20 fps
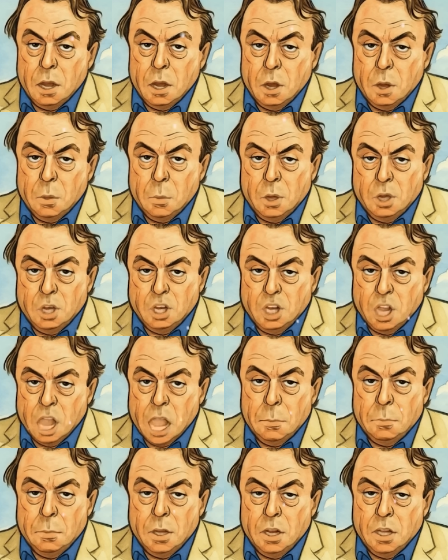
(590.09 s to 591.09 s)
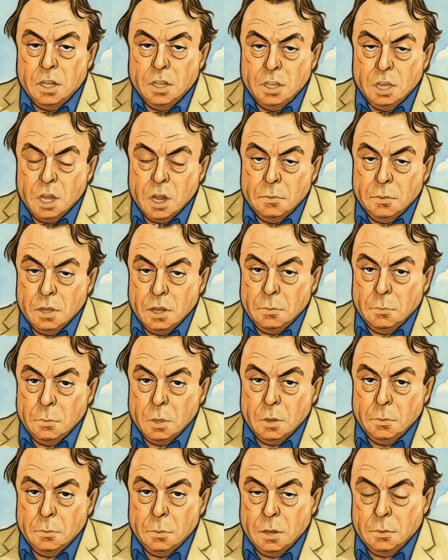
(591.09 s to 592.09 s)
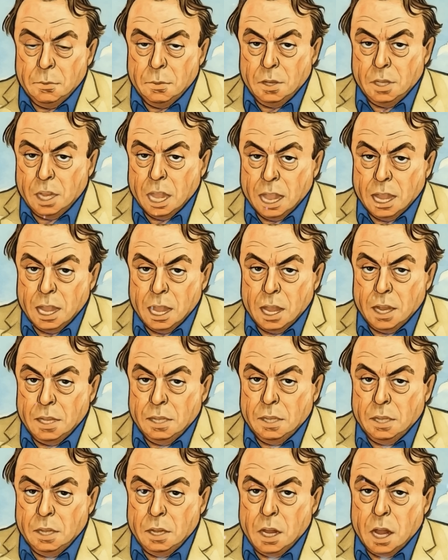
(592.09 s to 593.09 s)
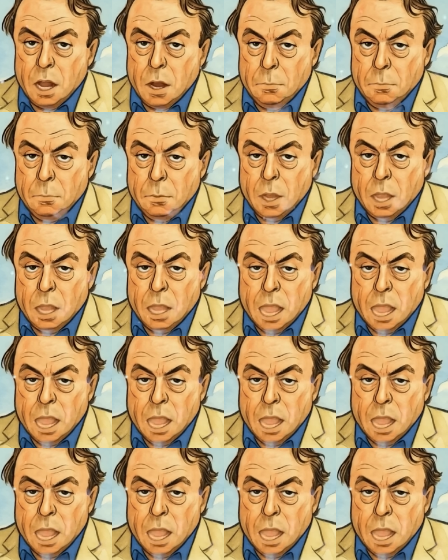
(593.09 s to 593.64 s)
who will shape the conservative movement for decades to come,